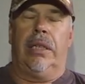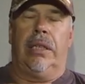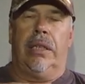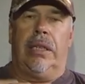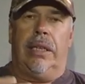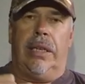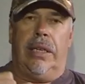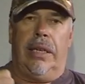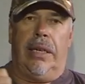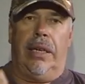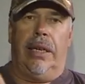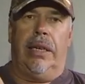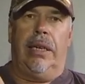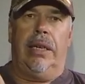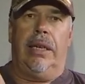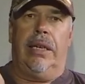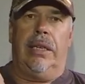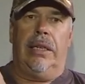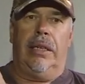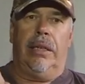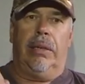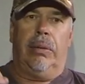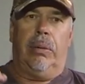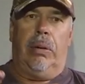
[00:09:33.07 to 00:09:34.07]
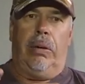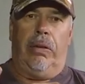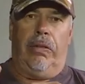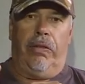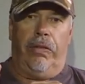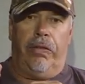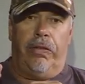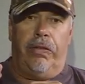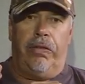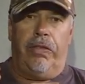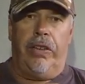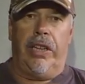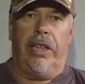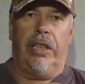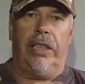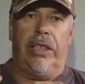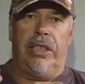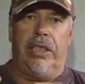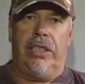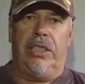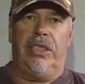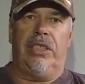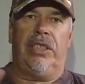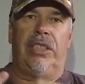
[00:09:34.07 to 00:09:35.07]
they are fairly
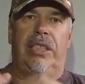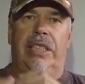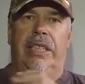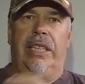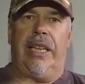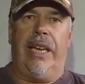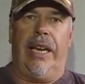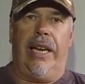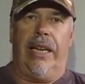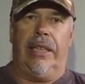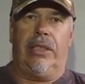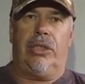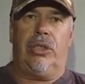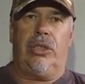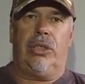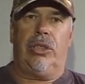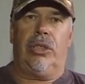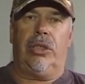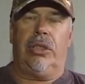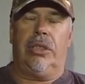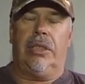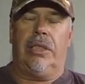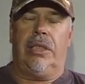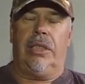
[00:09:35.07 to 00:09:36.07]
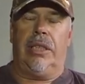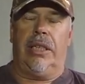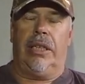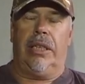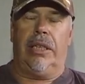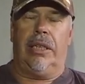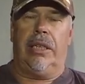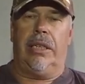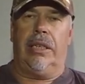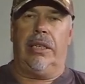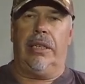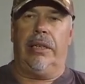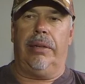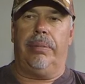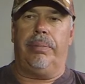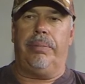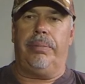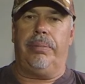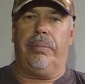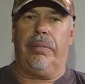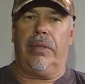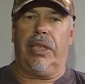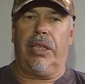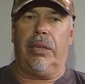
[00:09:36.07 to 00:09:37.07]
easy to catch
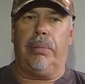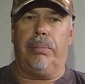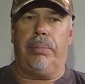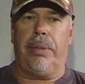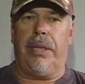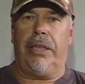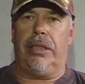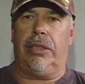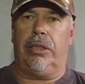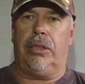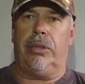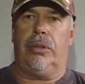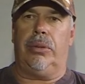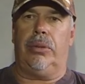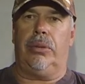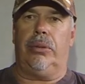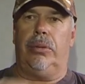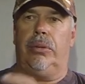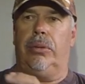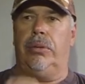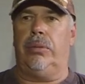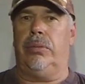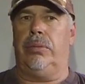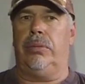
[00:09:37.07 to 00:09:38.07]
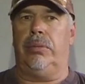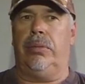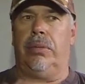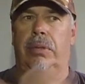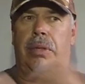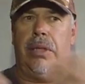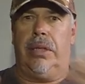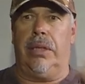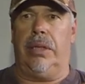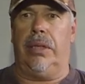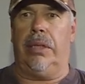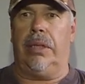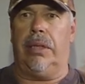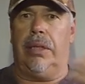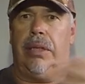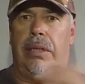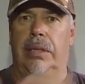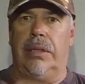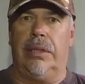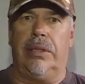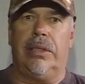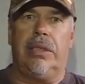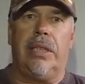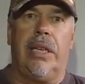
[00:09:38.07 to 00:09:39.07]
um, compared to,
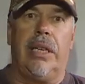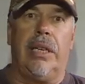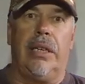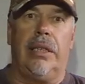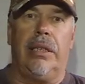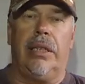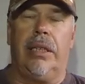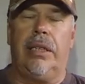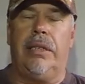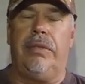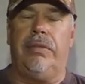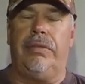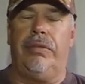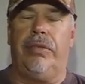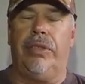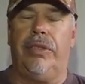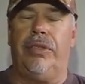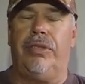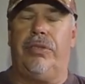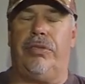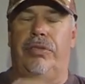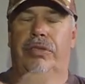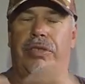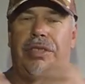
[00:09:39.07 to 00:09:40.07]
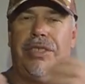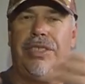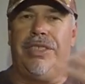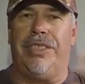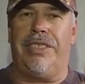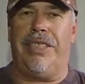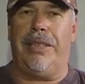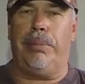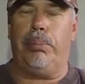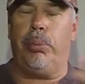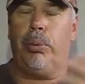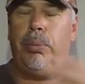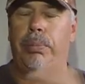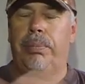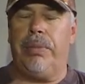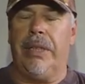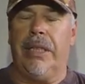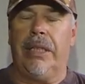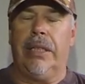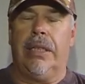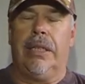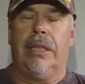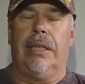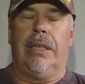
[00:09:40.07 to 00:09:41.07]
uh, say, our native fish, for example.
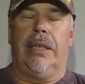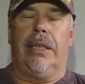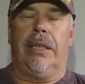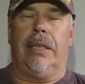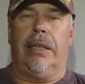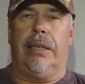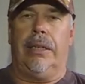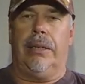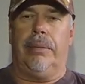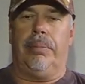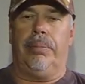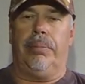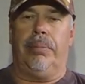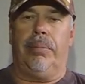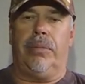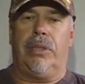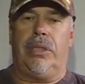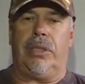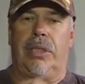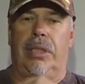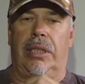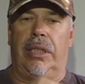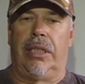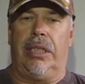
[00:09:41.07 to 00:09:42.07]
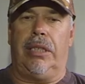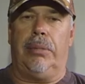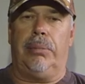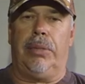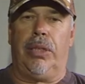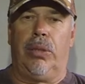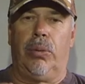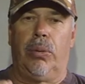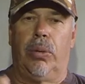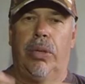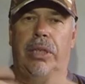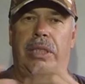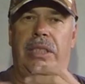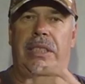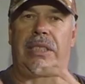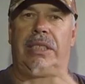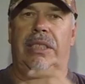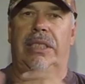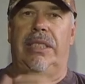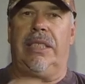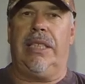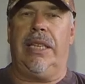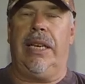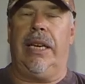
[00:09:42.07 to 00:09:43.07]
Um, so they can be quite easy
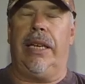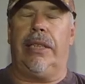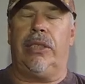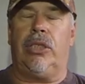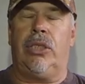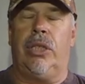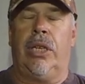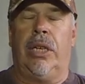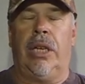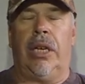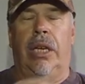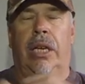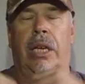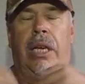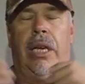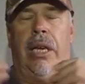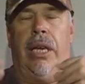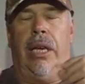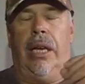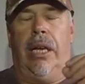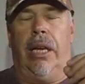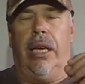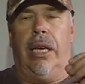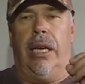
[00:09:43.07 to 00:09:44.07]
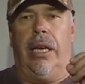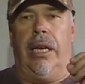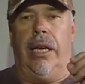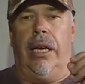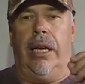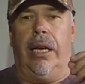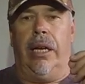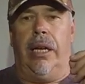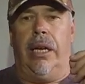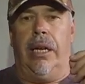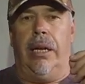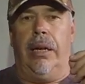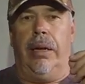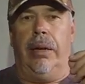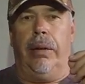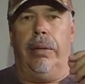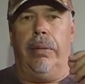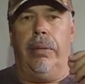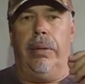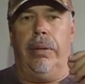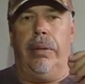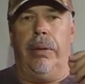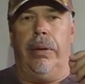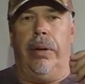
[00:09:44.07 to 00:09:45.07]
to catch. Uh,
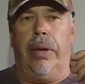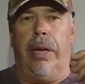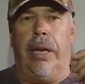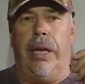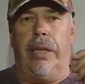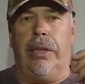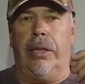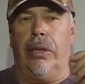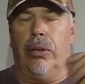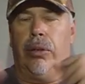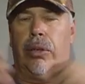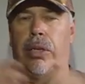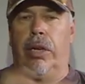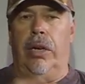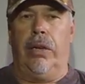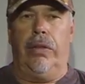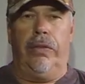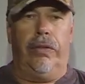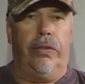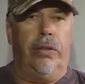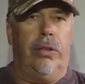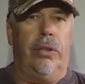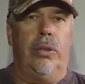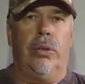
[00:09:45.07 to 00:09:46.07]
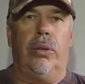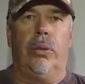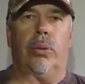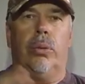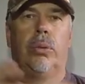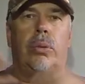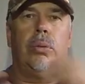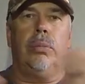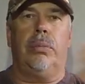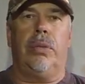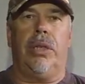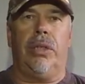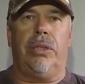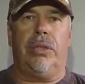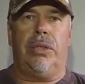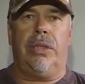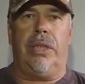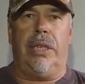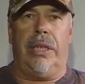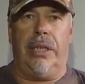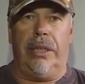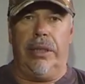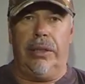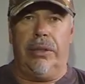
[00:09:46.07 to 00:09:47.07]
and they'll go for almost
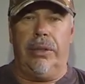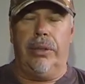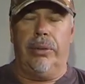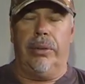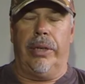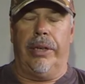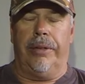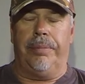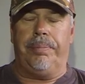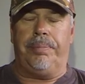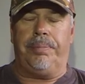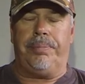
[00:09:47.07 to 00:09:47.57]
any lure.